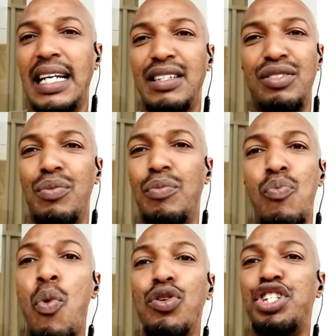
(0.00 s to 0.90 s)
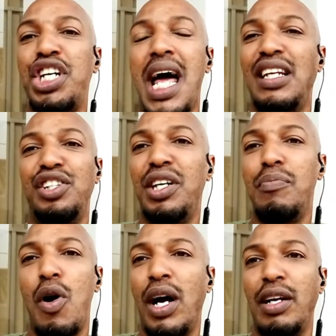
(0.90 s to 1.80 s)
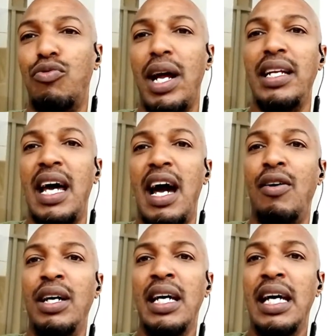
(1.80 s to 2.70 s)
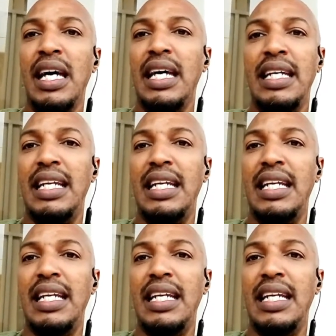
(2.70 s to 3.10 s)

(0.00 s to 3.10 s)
It's the most challenging market right now in